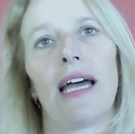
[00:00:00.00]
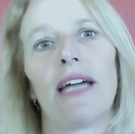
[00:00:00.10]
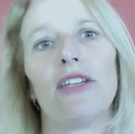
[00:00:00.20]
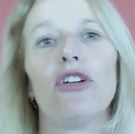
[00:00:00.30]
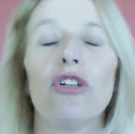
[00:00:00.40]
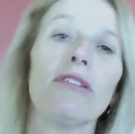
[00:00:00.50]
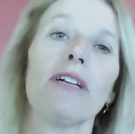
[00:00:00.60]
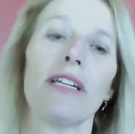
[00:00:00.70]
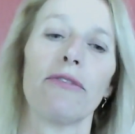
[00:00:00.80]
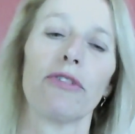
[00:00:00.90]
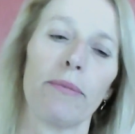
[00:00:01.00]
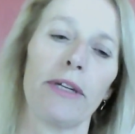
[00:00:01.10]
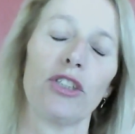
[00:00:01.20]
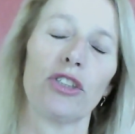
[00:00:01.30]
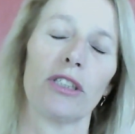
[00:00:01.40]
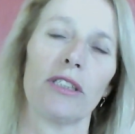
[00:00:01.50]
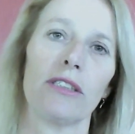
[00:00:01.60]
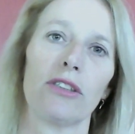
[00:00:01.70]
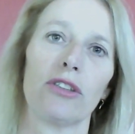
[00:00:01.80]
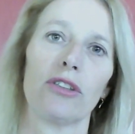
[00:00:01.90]
and you use that
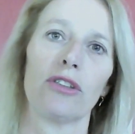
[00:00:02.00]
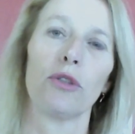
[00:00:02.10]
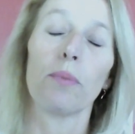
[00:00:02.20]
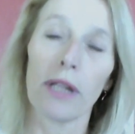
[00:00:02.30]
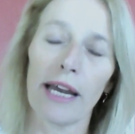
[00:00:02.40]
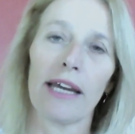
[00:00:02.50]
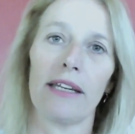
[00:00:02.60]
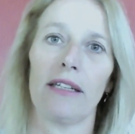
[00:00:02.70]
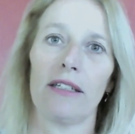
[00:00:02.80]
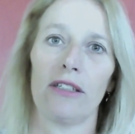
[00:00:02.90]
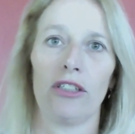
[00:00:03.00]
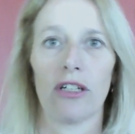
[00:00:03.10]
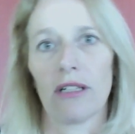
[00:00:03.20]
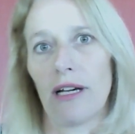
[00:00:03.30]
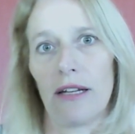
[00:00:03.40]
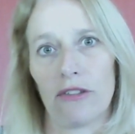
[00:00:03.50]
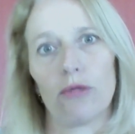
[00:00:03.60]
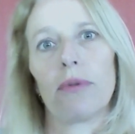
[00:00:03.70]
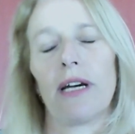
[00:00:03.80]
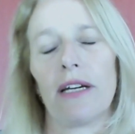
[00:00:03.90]
information to plan your class,
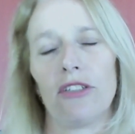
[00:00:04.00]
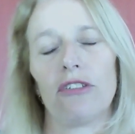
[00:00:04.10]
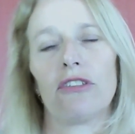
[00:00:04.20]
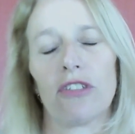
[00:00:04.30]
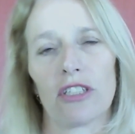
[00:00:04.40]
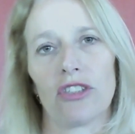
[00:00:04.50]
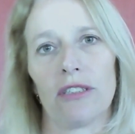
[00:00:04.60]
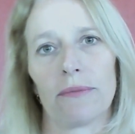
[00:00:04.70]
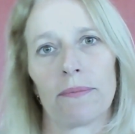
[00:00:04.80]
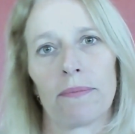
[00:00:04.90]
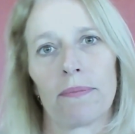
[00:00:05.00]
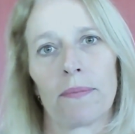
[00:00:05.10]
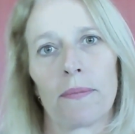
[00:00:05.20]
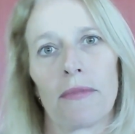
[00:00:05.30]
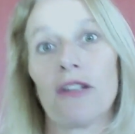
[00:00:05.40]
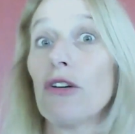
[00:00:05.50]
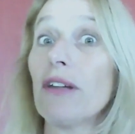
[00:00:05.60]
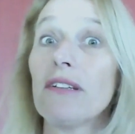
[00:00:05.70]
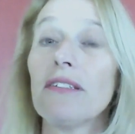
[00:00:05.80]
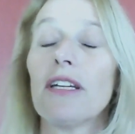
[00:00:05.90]
to plan your instruction. So
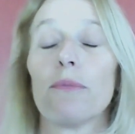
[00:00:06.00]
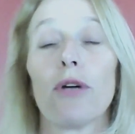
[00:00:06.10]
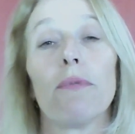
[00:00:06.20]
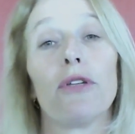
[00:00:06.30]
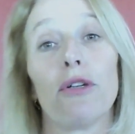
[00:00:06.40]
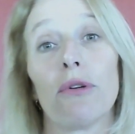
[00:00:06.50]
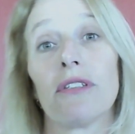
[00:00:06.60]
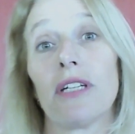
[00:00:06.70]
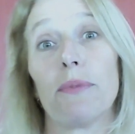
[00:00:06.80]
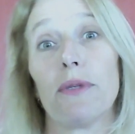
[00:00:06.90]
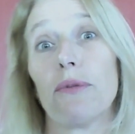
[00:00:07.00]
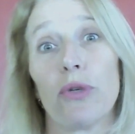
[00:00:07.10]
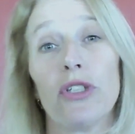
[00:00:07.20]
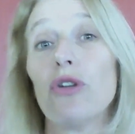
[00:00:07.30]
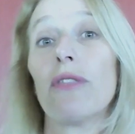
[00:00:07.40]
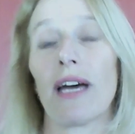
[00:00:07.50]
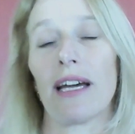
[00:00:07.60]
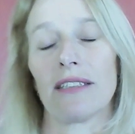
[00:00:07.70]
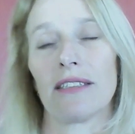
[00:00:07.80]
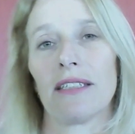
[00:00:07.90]
as I said, probably you will say, but we do that.
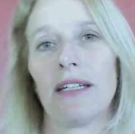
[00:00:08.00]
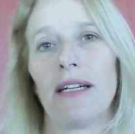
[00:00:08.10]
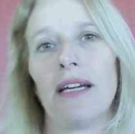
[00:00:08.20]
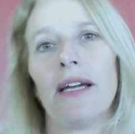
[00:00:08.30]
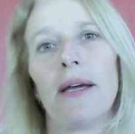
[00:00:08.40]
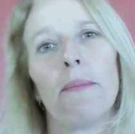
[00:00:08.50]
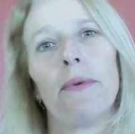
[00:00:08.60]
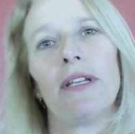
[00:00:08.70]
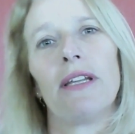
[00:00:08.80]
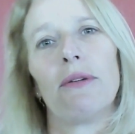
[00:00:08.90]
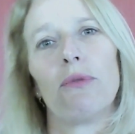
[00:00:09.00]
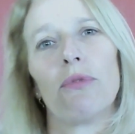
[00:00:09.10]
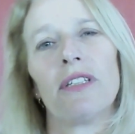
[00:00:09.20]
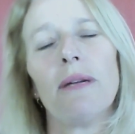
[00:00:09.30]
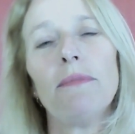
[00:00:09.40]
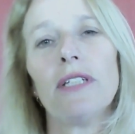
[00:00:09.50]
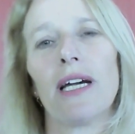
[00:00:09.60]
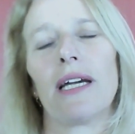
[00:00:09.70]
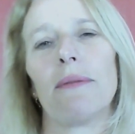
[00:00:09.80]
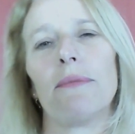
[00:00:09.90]
But
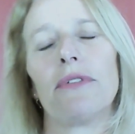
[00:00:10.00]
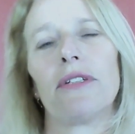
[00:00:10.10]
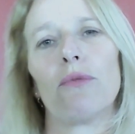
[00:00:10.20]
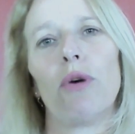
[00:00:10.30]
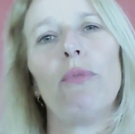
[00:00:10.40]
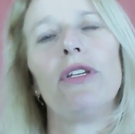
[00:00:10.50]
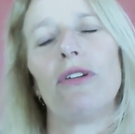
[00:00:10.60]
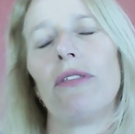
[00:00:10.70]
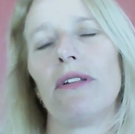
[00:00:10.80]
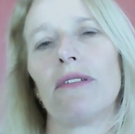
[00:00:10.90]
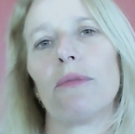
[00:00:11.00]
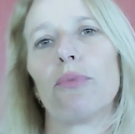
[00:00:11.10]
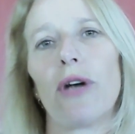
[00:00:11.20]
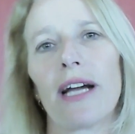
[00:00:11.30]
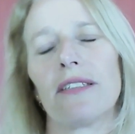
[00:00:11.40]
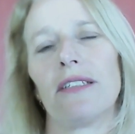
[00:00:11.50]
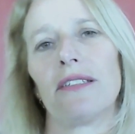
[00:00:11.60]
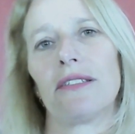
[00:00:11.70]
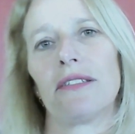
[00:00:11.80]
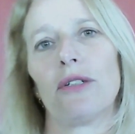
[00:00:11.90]
sometimes when we do things in
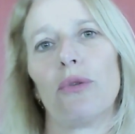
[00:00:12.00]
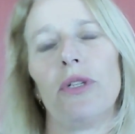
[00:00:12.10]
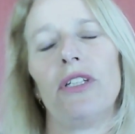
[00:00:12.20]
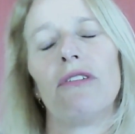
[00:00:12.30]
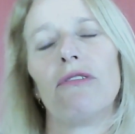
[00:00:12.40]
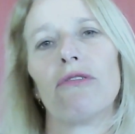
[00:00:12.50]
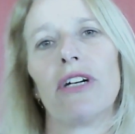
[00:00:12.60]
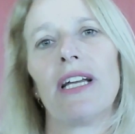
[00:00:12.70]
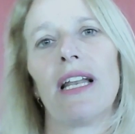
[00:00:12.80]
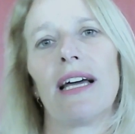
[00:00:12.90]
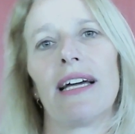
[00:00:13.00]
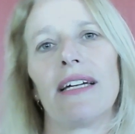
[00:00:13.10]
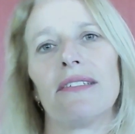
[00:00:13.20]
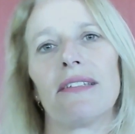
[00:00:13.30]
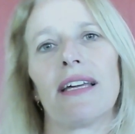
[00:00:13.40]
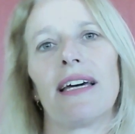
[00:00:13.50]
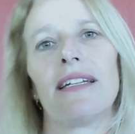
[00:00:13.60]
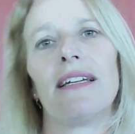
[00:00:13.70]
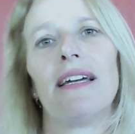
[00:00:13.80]
practice, we don't realize that